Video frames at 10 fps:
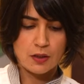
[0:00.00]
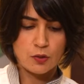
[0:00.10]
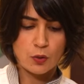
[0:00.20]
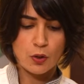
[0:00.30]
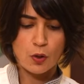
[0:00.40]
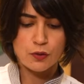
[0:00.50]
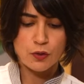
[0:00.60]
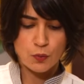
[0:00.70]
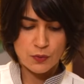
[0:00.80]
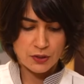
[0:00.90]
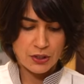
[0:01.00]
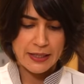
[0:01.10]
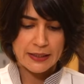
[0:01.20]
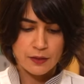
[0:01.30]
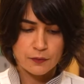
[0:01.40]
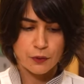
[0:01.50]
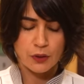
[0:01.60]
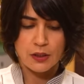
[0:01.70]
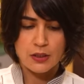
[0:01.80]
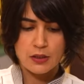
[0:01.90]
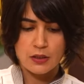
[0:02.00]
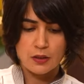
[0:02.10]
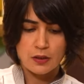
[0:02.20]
You can also use a grinder for this.